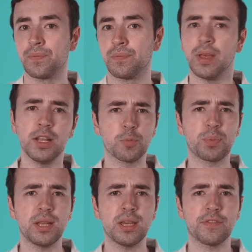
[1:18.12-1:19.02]
In your
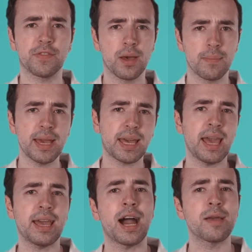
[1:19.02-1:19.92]
PDF, make
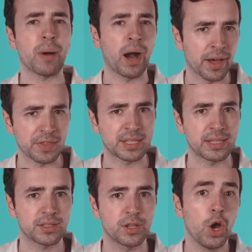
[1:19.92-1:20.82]
a
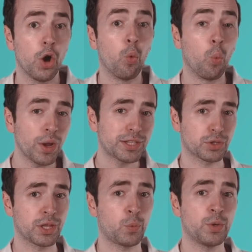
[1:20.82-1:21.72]
hypothesis. Which
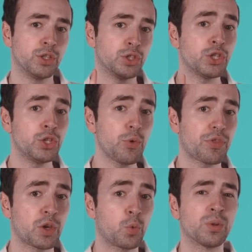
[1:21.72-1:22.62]
liquid do you
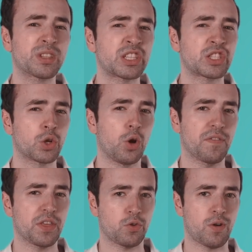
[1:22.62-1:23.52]
think will
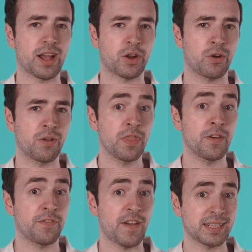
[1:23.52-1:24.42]
dissolve the cracker the
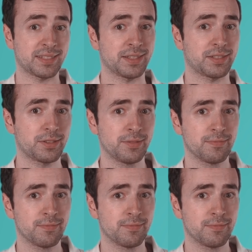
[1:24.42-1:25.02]
fastest?